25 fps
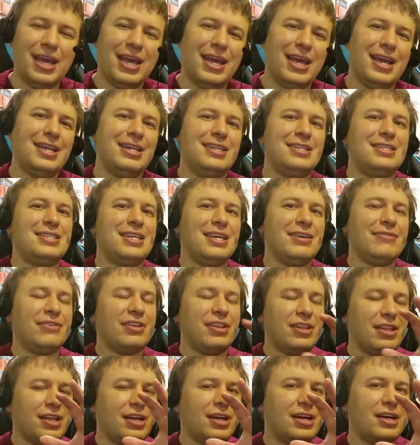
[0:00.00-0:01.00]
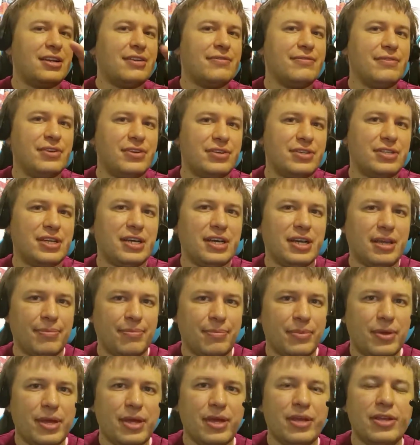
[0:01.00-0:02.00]
And to save a lot of your time,
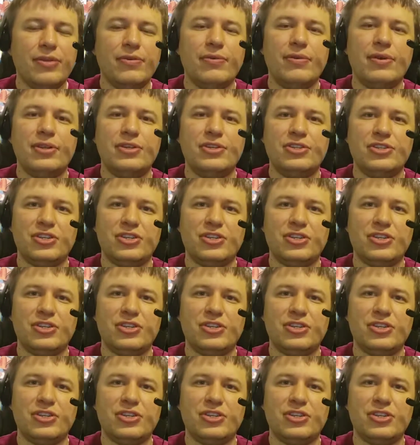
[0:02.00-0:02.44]
you can